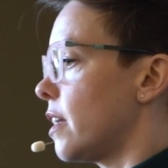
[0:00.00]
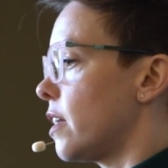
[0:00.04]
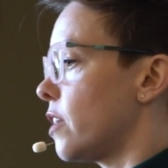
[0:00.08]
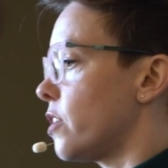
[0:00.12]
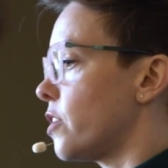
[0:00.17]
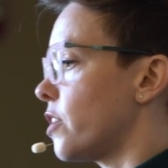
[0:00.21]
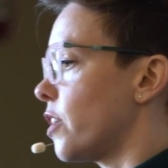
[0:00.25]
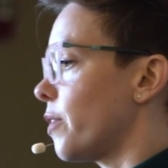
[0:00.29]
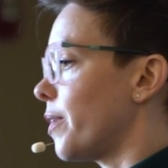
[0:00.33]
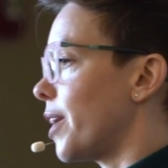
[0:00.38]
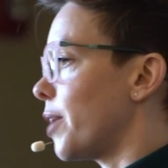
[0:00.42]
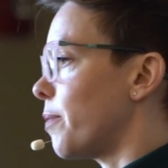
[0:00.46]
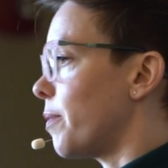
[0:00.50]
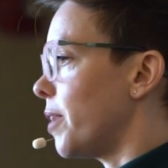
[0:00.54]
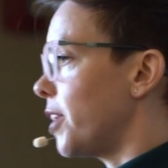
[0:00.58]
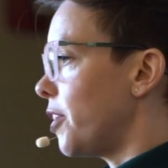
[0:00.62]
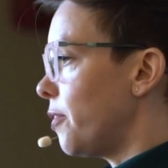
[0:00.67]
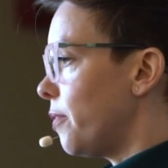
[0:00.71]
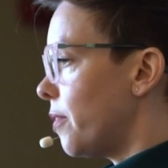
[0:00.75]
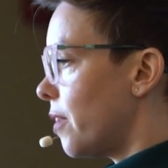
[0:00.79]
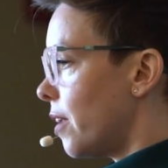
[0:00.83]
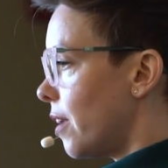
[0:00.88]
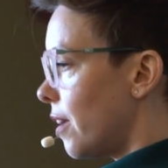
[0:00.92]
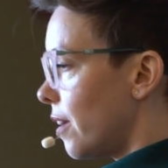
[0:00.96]
So I want
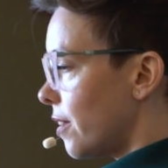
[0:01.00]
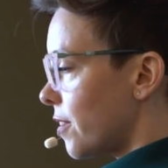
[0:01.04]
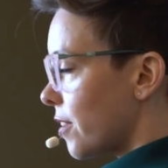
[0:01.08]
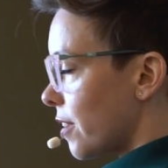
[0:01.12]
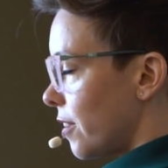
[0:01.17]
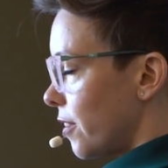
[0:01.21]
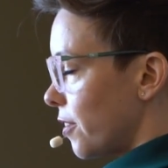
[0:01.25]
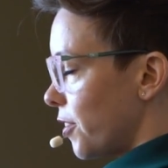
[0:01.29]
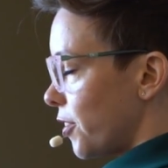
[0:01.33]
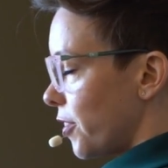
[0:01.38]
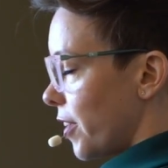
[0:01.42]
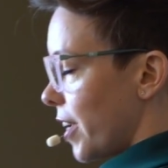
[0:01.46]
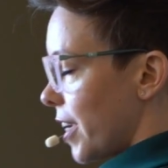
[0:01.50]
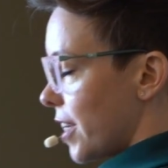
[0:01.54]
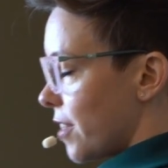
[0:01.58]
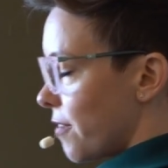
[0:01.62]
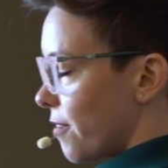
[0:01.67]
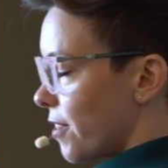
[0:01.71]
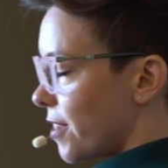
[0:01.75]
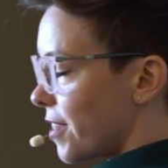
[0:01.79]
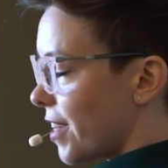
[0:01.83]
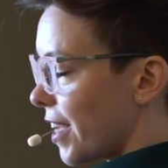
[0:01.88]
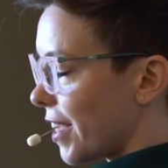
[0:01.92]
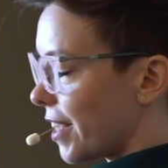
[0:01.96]
you all to close your eyes
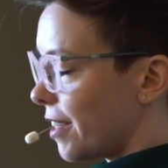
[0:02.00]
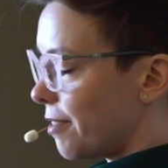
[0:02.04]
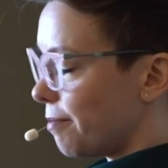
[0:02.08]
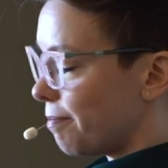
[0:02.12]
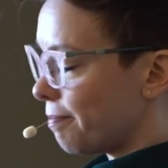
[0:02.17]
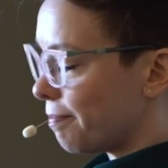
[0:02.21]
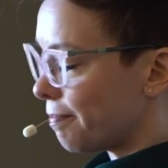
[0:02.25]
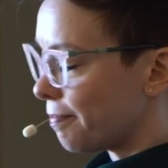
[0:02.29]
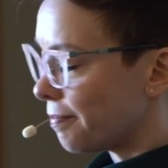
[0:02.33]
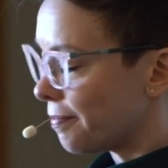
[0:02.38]
for a second